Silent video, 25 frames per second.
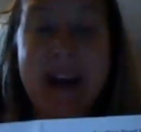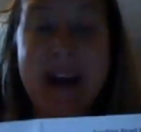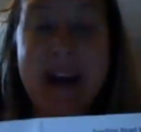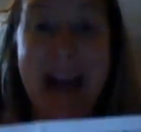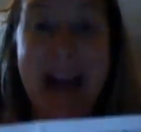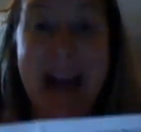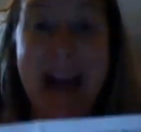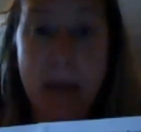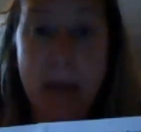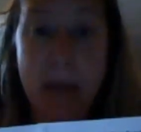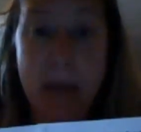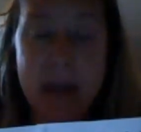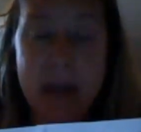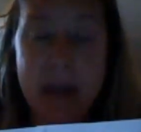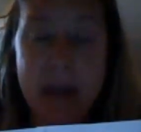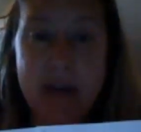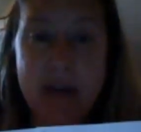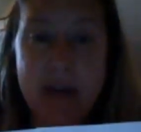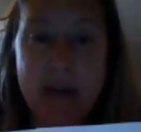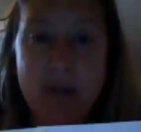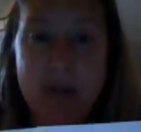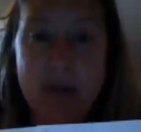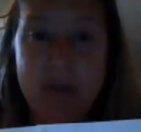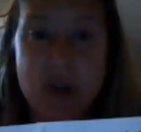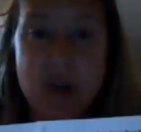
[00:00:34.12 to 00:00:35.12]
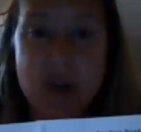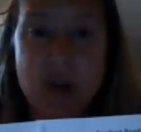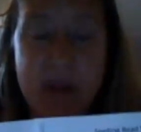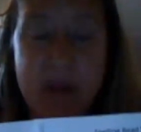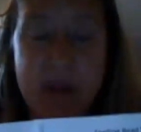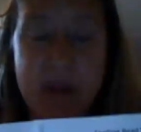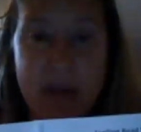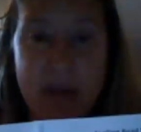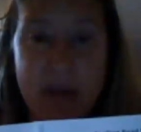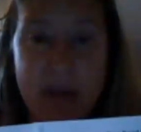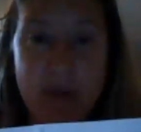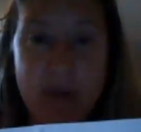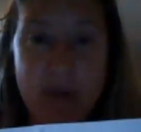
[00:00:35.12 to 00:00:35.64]
copy of your spelling
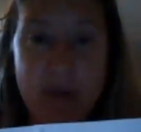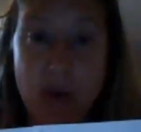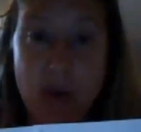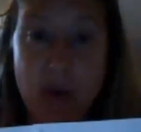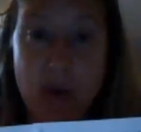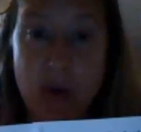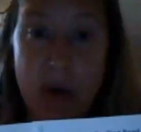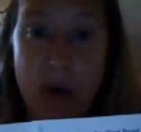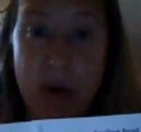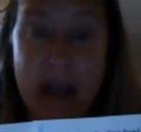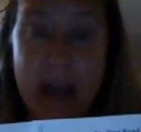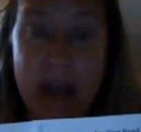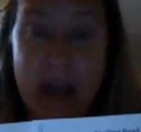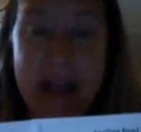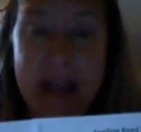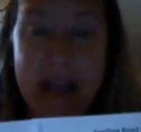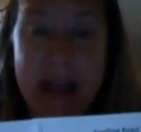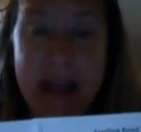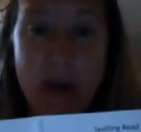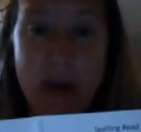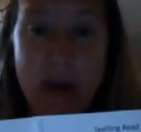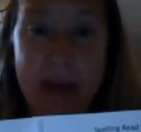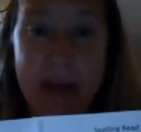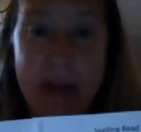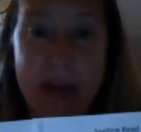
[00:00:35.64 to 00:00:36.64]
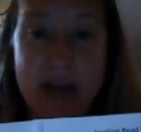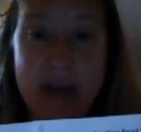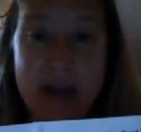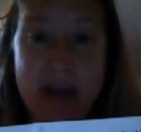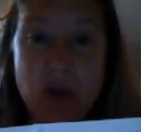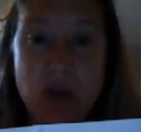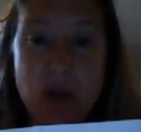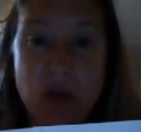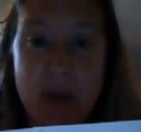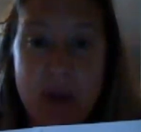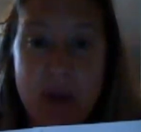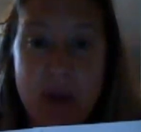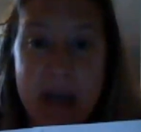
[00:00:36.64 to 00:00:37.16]
folder here at my house with
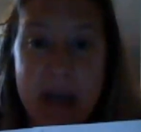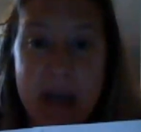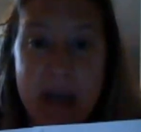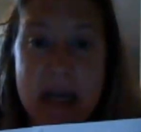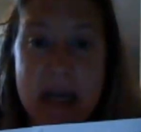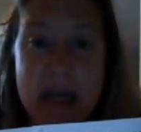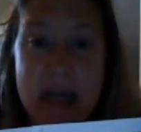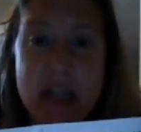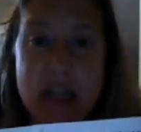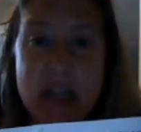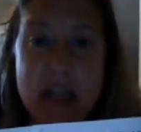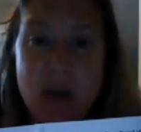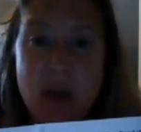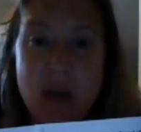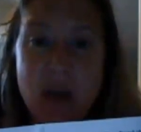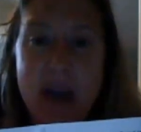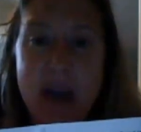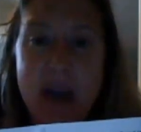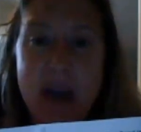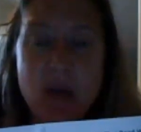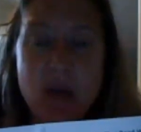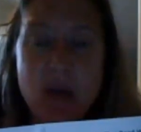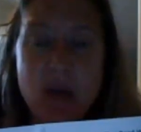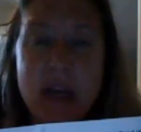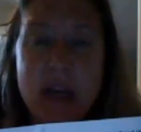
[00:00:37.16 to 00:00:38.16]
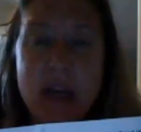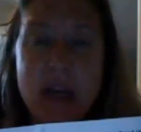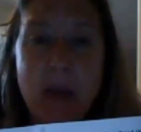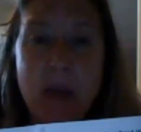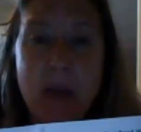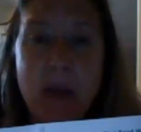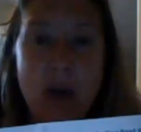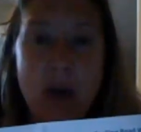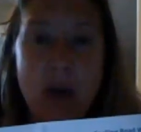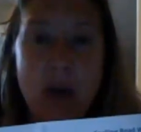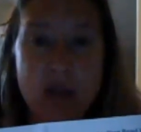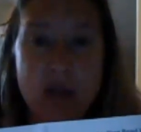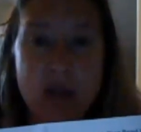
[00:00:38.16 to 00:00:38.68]
me. So I created my
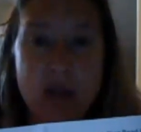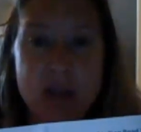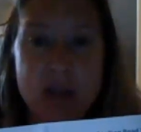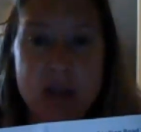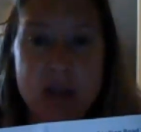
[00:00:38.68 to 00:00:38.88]
own little